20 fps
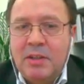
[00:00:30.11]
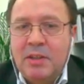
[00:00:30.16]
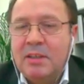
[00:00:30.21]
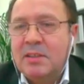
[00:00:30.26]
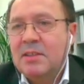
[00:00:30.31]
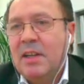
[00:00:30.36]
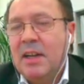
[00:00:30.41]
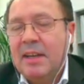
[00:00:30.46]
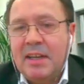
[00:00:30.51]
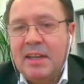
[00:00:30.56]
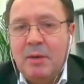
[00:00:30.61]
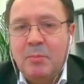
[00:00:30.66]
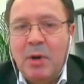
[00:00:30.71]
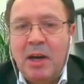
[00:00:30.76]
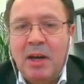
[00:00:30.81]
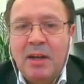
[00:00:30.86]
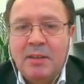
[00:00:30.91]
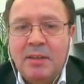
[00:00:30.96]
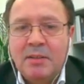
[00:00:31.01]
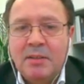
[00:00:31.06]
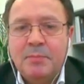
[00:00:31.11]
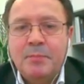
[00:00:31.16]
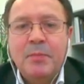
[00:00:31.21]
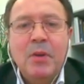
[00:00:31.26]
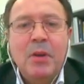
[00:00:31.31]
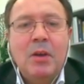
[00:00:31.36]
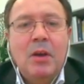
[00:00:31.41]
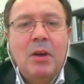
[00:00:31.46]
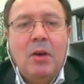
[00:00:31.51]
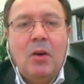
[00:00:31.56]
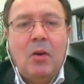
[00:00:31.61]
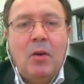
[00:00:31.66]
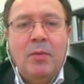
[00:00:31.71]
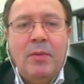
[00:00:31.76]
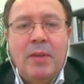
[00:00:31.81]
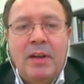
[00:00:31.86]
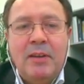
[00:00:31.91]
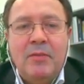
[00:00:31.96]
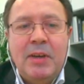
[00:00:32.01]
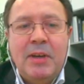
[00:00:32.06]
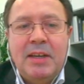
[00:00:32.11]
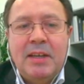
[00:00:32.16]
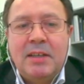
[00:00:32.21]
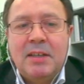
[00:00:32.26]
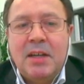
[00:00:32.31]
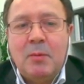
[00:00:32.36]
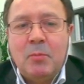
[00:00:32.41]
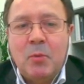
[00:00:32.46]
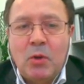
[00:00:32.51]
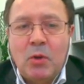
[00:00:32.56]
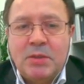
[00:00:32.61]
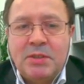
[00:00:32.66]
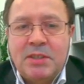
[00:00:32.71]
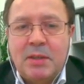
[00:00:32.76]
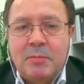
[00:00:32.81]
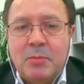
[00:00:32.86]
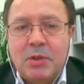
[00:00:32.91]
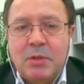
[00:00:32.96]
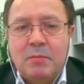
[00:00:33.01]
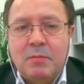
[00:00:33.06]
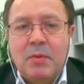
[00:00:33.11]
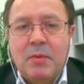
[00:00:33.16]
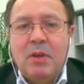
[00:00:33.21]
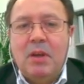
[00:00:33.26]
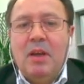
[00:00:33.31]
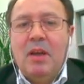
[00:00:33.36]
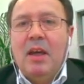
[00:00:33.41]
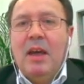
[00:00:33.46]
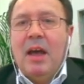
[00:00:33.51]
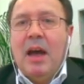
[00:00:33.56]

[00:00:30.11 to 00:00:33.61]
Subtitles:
colleagues like Eberhard on the living income concept.